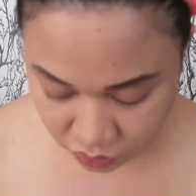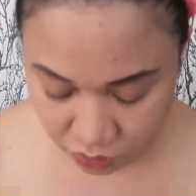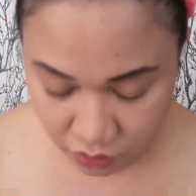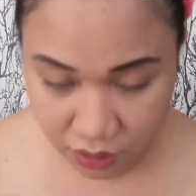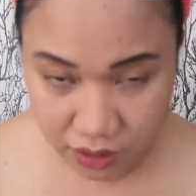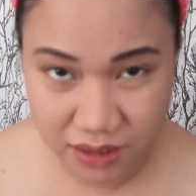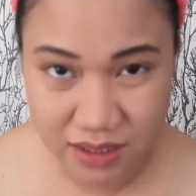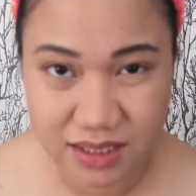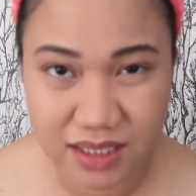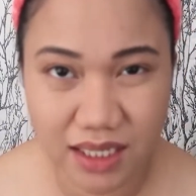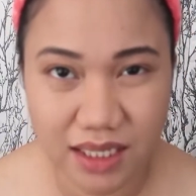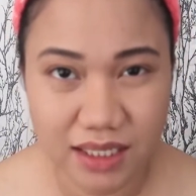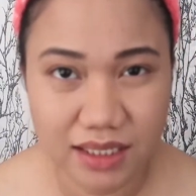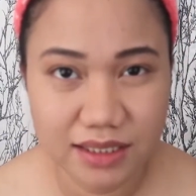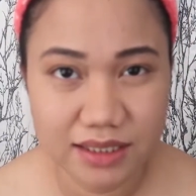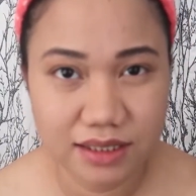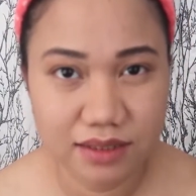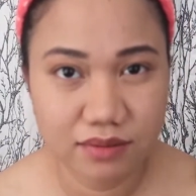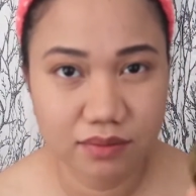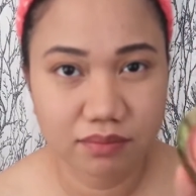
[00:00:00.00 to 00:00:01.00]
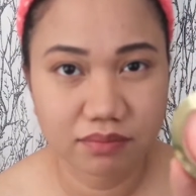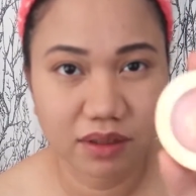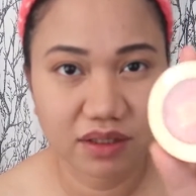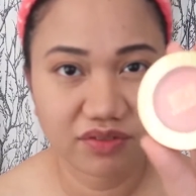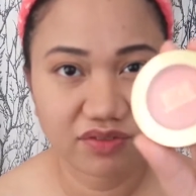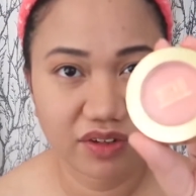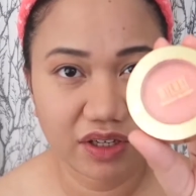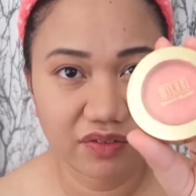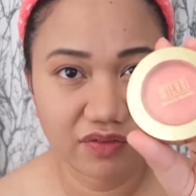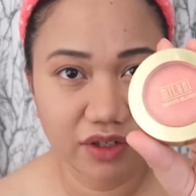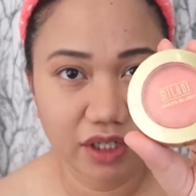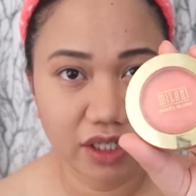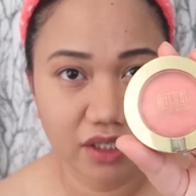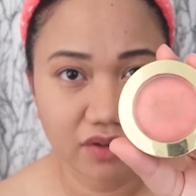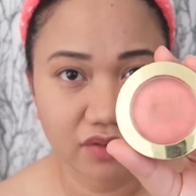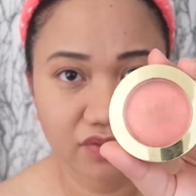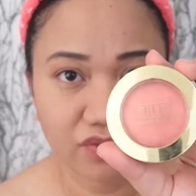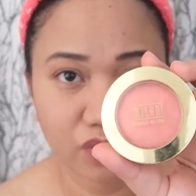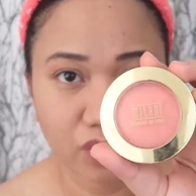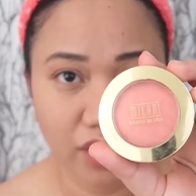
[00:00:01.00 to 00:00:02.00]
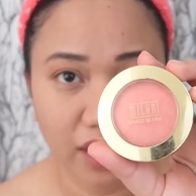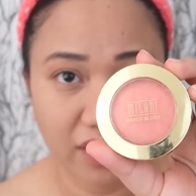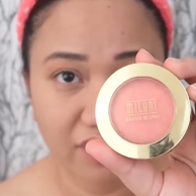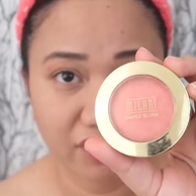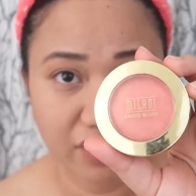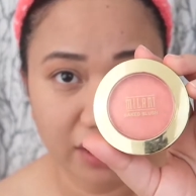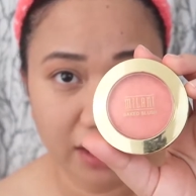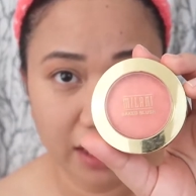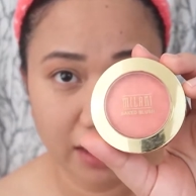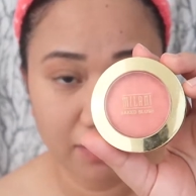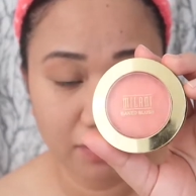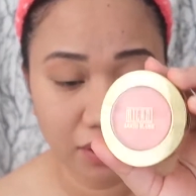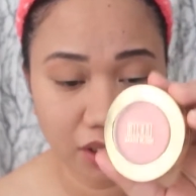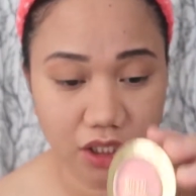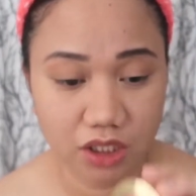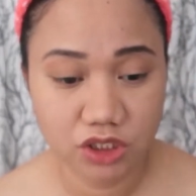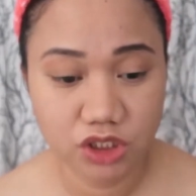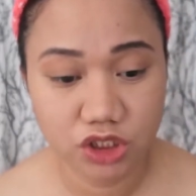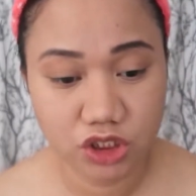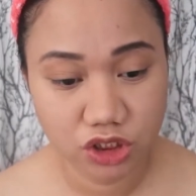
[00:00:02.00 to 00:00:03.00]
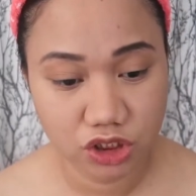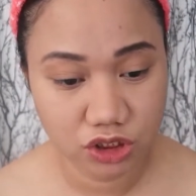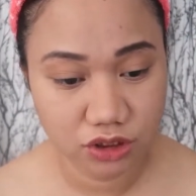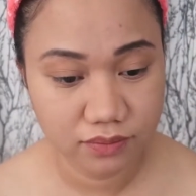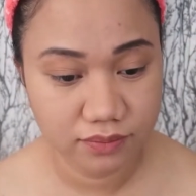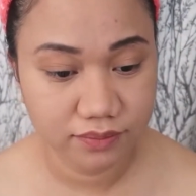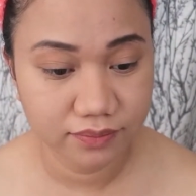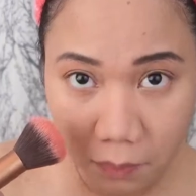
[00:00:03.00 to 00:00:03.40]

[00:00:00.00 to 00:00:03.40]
So this is my favorite for everyday blush.